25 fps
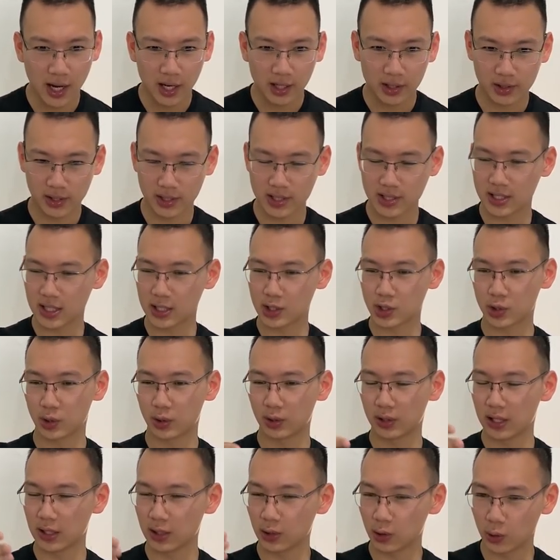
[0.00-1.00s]

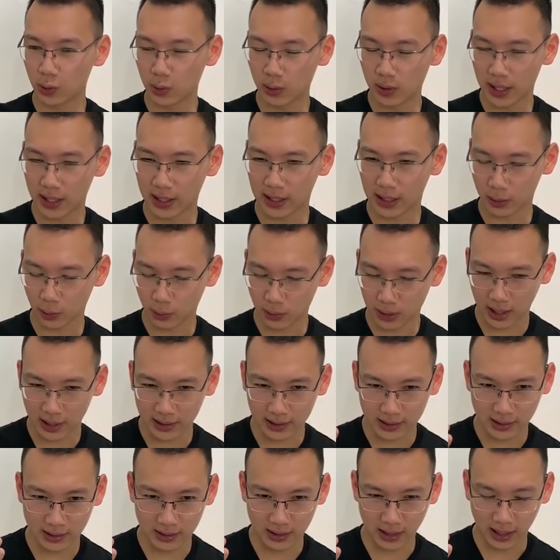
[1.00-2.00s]
transitioning to like ato
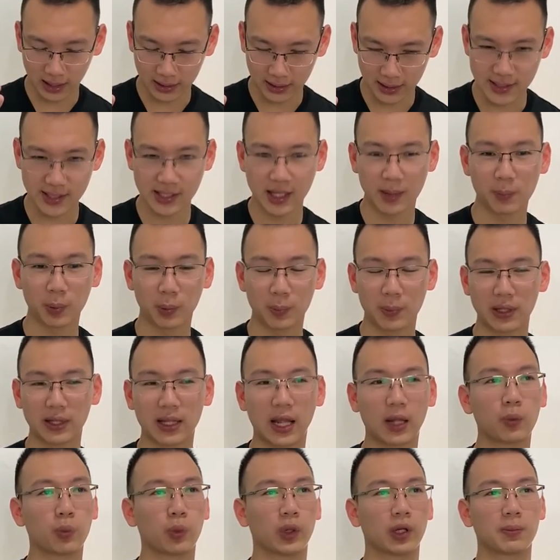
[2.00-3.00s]
naka-testing pud mig
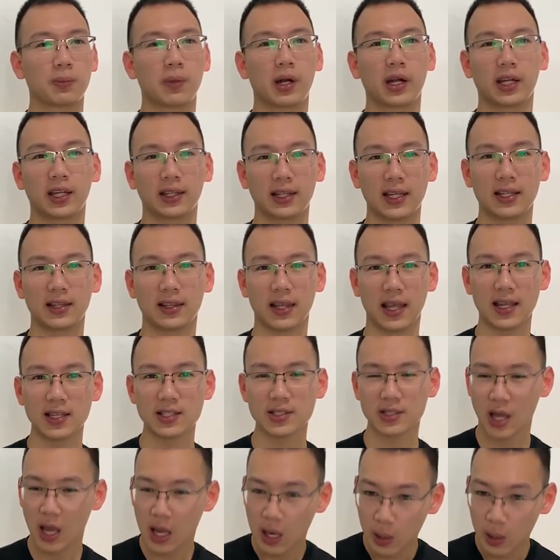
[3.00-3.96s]
network marketing days.